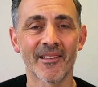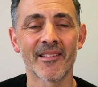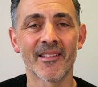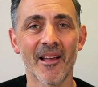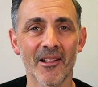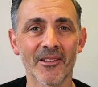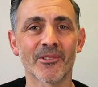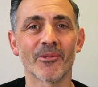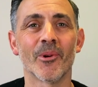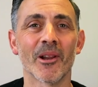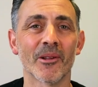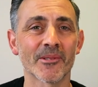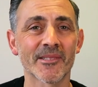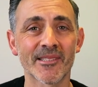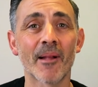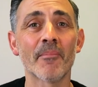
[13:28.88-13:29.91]
card to wallet,
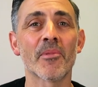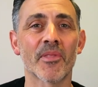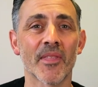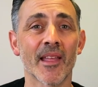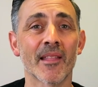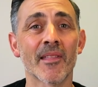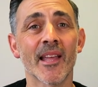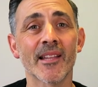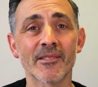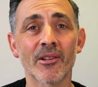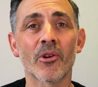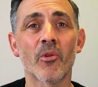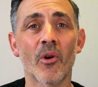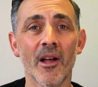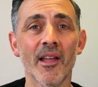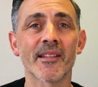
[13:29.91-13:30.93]
or something that isn't
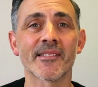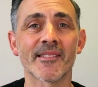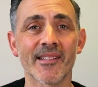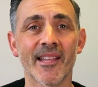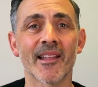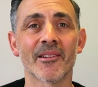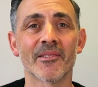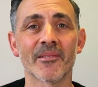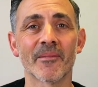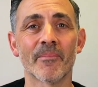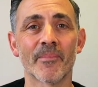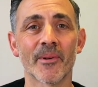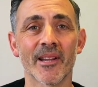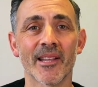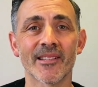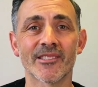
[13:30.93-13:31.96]
quite as skilled,
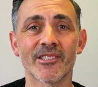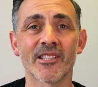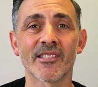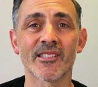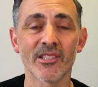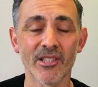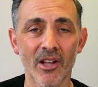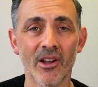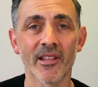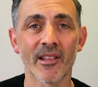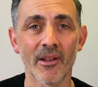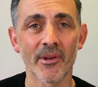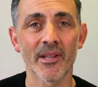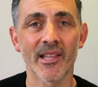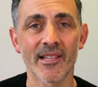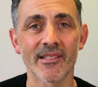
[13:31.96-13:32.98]
but it just I
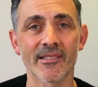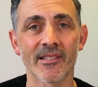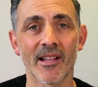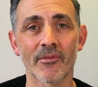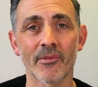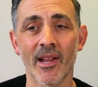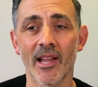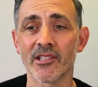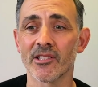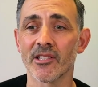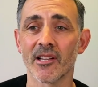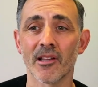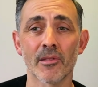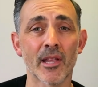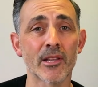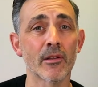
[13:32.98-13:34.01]
know it gets that reaction,
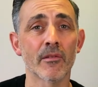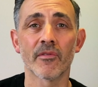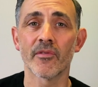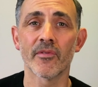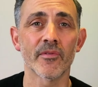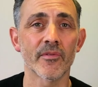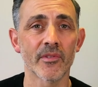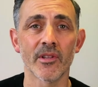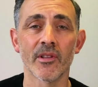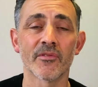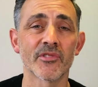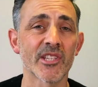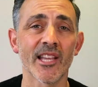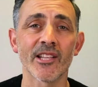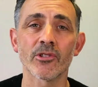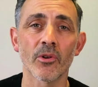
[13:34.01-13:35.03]
because then you've you've
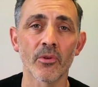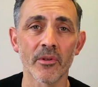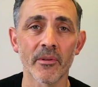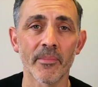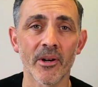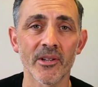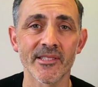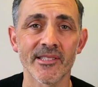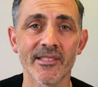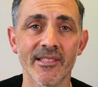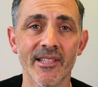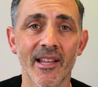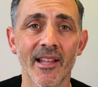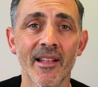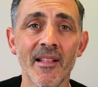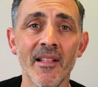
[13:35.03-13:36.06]
ticked all the boxes
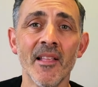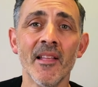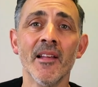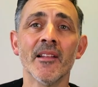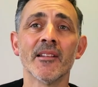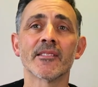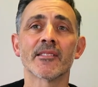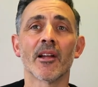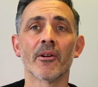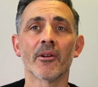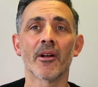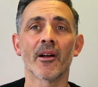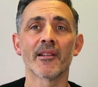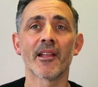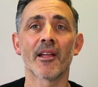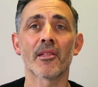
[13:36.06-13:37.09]
there. So
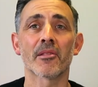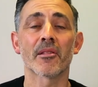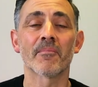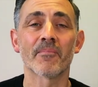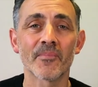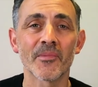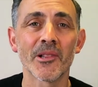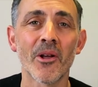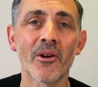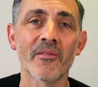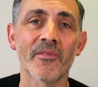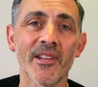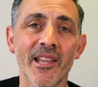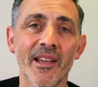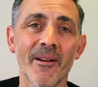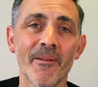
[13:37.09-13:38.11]
I know it's a long
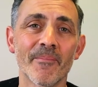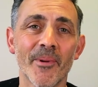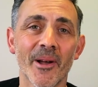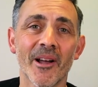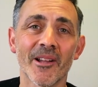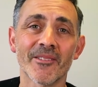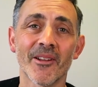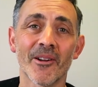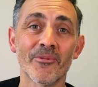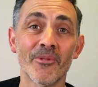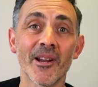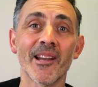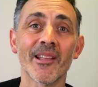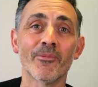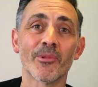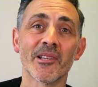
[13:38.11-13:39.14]
video, but I, I
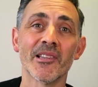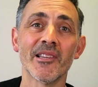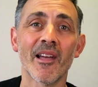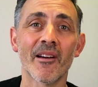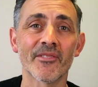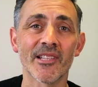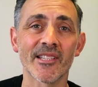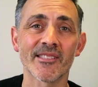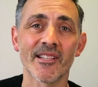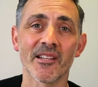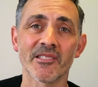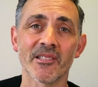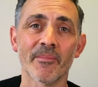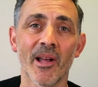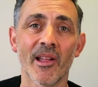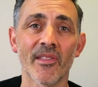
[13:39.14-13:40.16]
really would love a
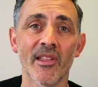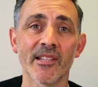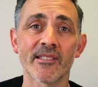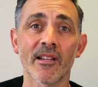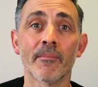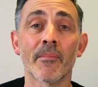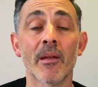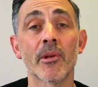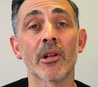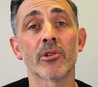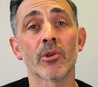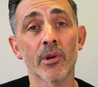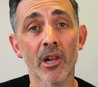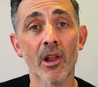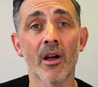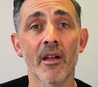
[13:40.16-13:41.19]
discussion about this, and maybe I'll
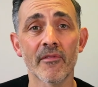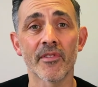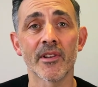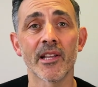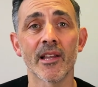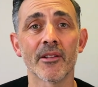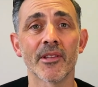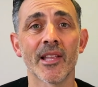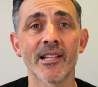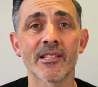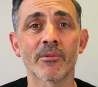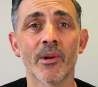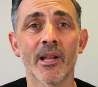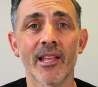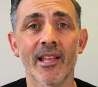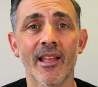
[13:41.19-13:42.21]
do a live video next
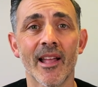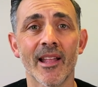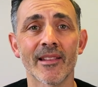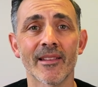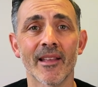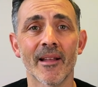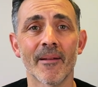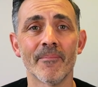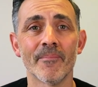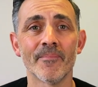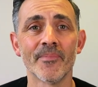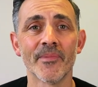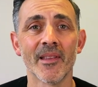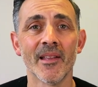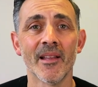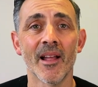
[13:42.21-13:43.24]
week. And um,
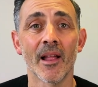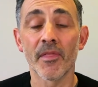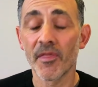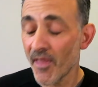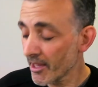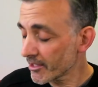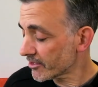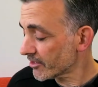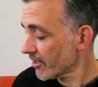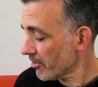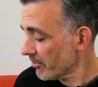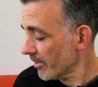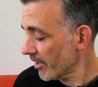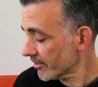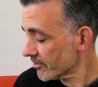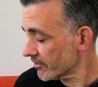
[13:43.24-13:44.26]
and thanks so
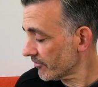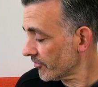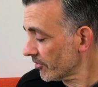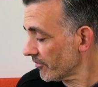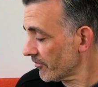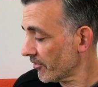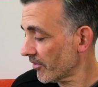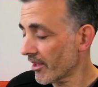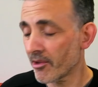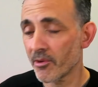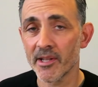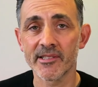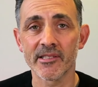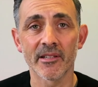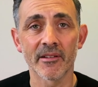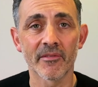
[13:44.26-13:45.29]
much for, for that
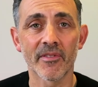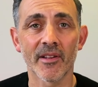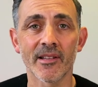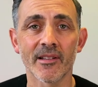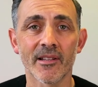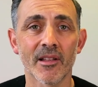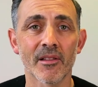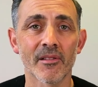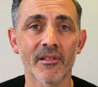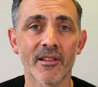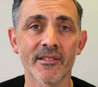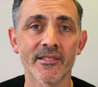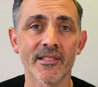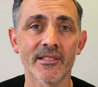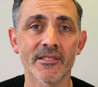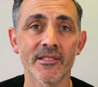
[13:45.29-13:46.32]
question, and thank
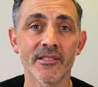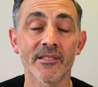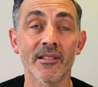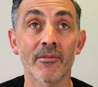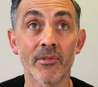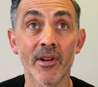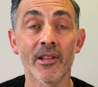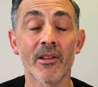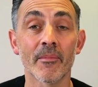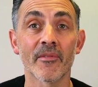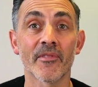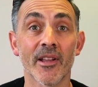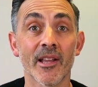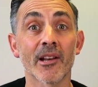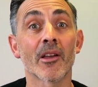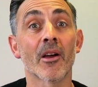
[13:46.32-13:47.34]
because it just it really got me
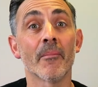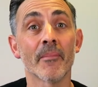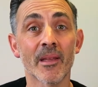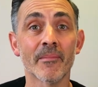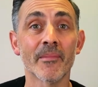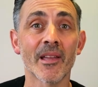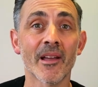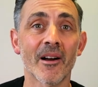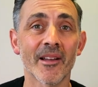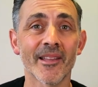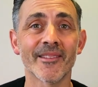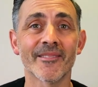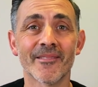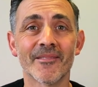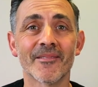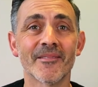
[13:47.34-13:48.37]
thinking. It got me and
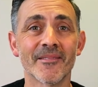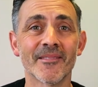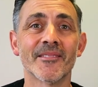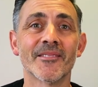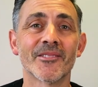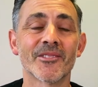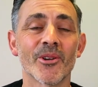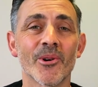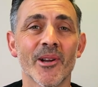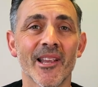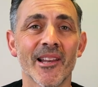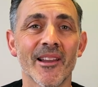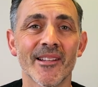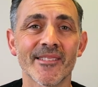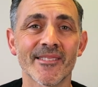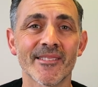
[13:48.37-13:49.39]
Mihai
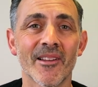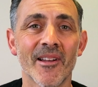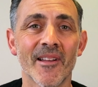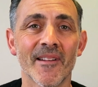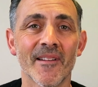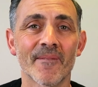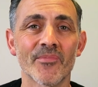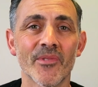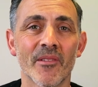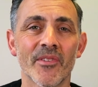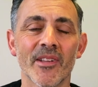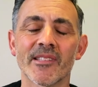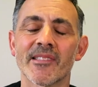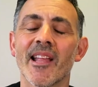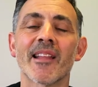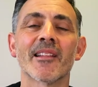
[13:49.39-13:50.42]
talking last night, and um, I
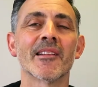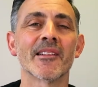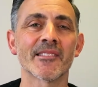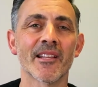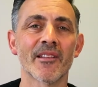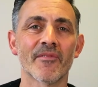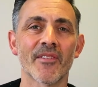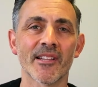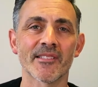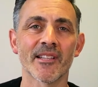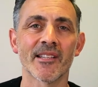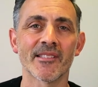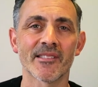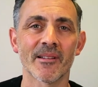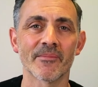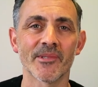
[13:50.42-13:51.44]
think it's an endlessly
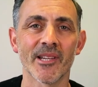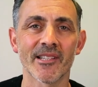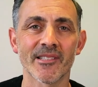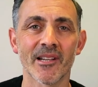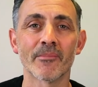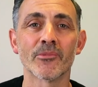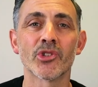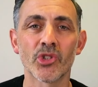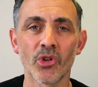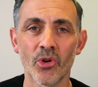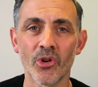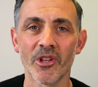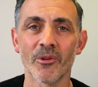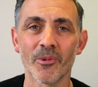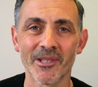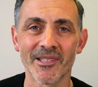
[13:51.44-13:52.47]
fascinating subject. And I'm sure
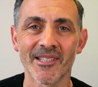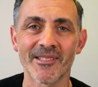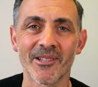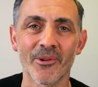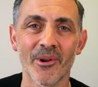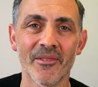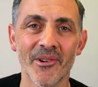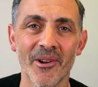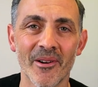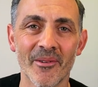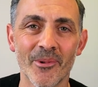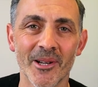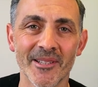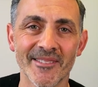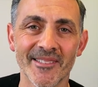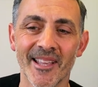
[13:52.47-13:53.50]
you will disagree with a lot of
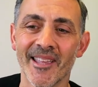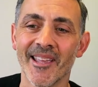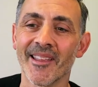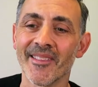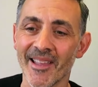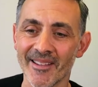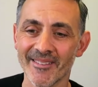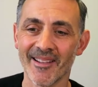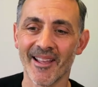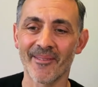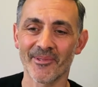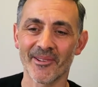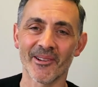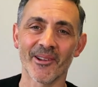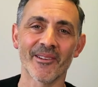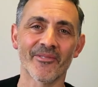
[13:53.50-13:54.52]
what I say, and that's
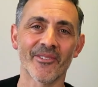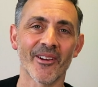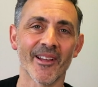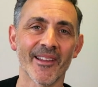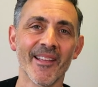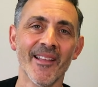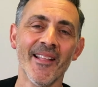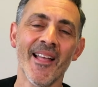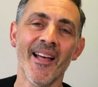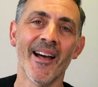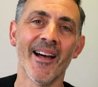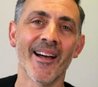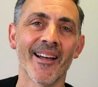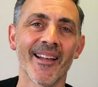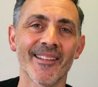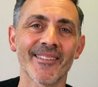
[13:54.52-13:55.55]
absolutely fine.
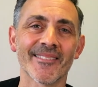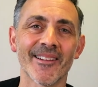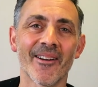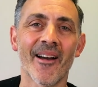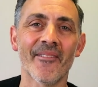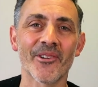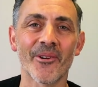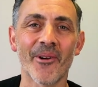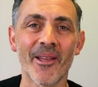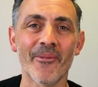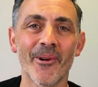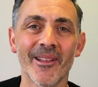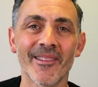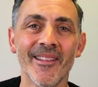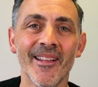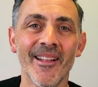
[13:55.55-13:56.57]
Uh, so have a great
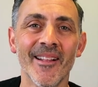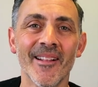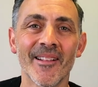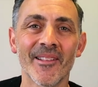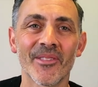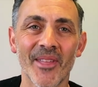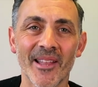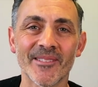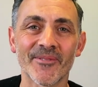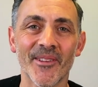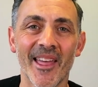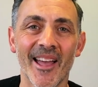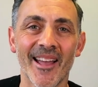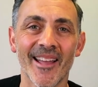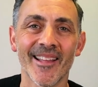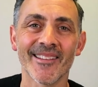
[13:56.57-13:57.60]
one. Thanks for
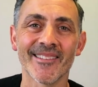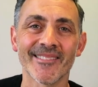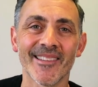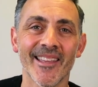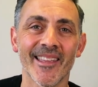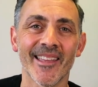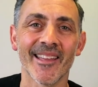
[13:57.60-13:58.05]
that, and take